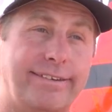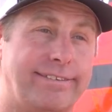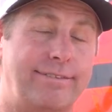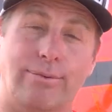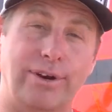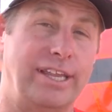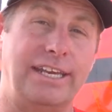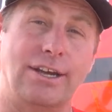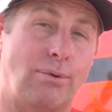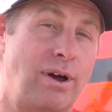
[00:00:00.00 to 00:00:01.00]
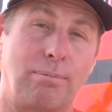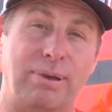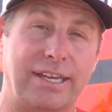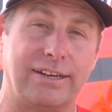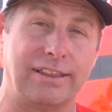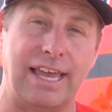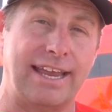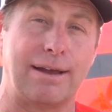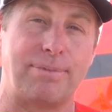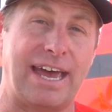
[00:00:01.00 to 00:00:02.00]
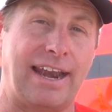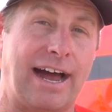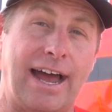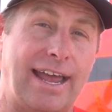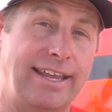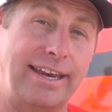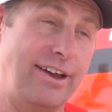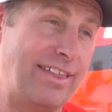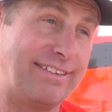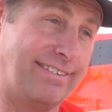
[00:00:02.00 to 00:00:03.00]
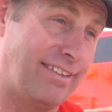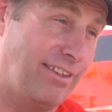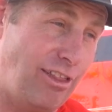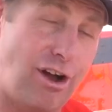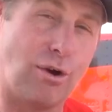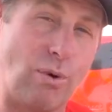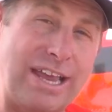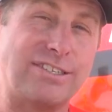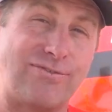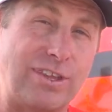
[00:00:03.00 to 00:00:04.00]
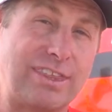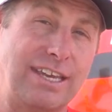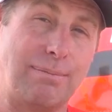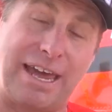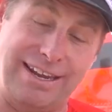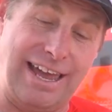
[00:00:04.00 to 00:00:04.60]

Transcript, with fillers: You just really don't want to pick your leg up that high. You know, that's that's a long ways if you think about it.